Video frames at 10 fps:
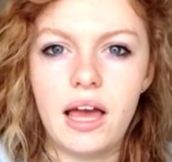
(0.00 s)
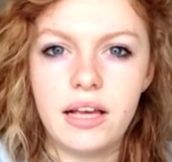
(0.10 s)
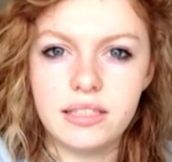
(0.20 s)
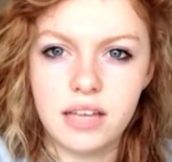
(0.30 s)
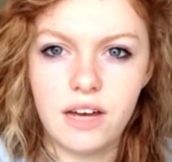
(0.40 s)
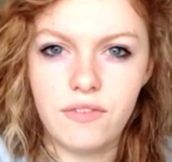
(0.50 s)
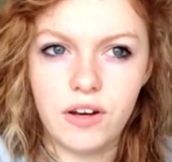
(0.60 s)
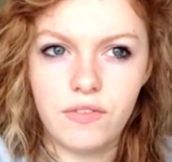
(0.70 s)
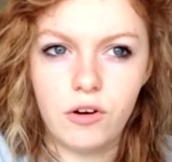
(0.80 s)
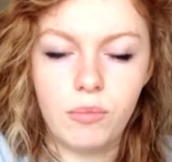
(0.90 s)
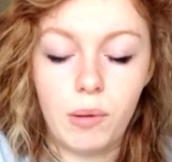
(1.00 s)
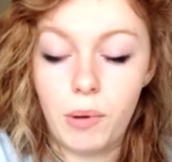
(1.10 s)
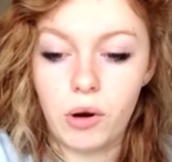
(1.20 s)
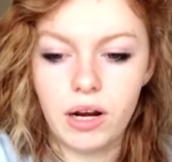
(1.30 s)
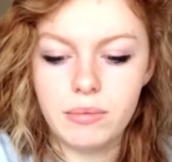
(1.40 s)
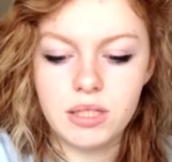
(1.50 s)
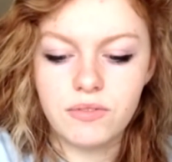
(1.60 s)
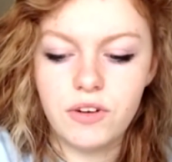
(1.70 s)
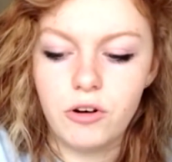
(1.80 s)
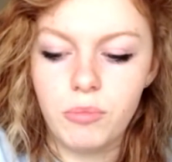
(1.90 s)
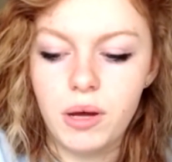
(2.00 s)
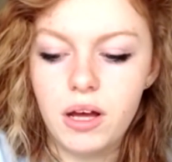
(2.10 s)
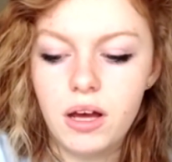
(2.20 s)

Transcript: a sci-fi film, apocalyptic film.